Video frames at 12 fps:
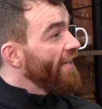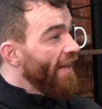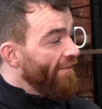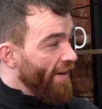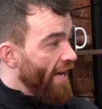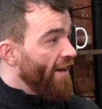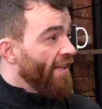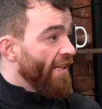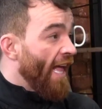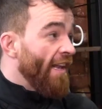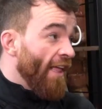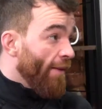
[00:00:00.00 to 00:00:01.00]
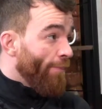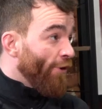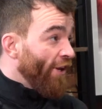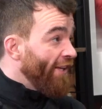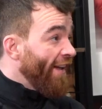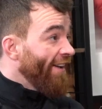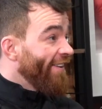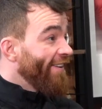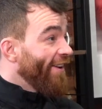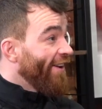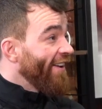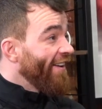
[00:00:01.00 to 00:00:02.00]
rid of that little boy in you. You
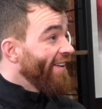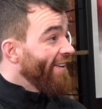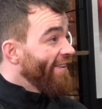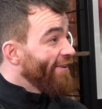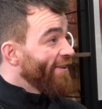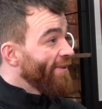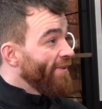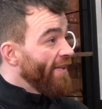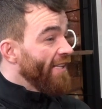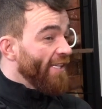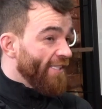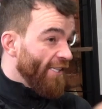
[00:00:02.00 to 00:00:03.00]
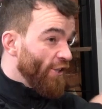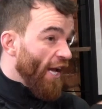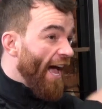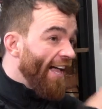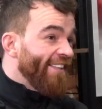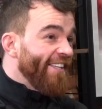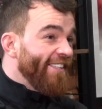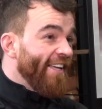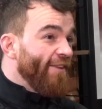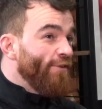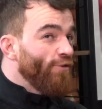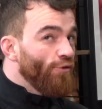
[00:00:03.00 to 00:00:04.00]
know what I mean? That's the child in you
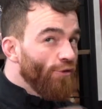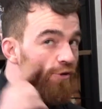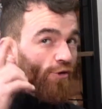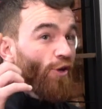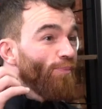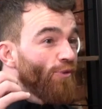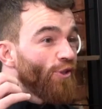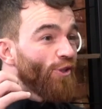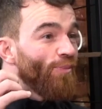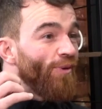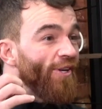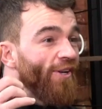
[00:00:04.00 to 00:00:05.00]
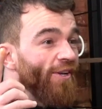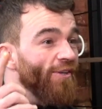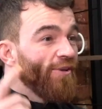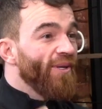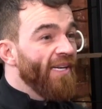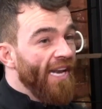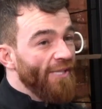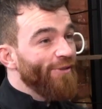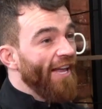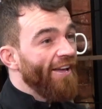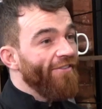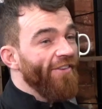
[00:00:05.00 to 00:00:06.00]
who looks up to someone. You know what I mean? That's what
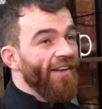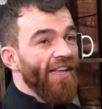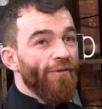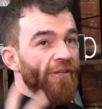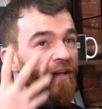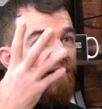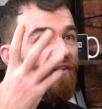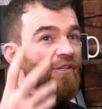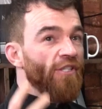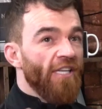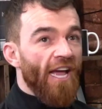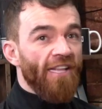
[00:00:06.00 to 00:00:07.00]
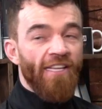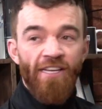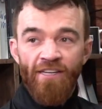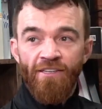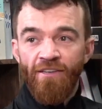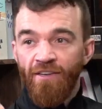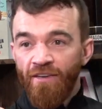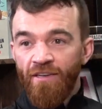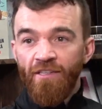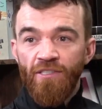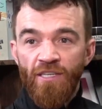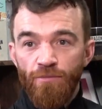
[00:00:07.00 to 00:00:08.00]
I feel like when we see Eddie and
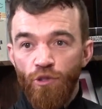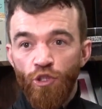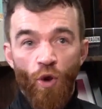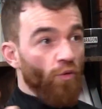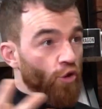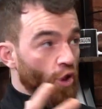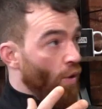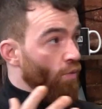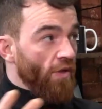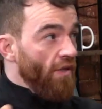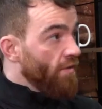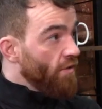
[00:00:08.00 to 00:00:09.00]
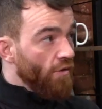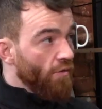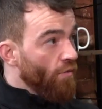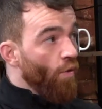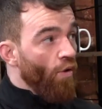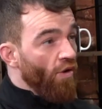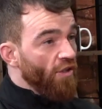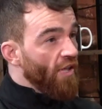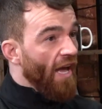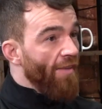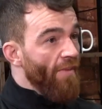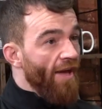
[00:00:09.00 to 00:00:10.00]
see Tony all the
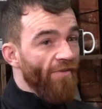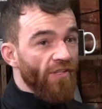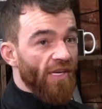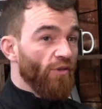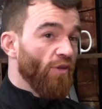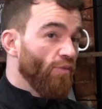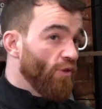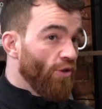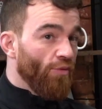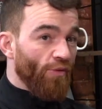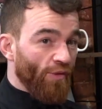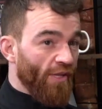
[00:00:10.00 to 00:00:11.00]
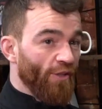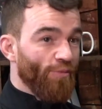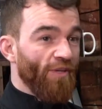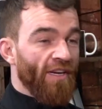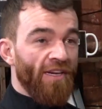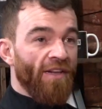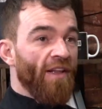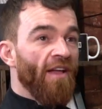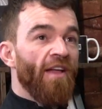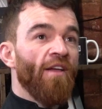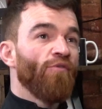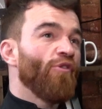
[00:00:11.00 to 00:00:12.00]
time. Every time I saw Tony last week, and
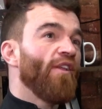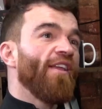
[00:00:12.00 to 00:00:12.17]
so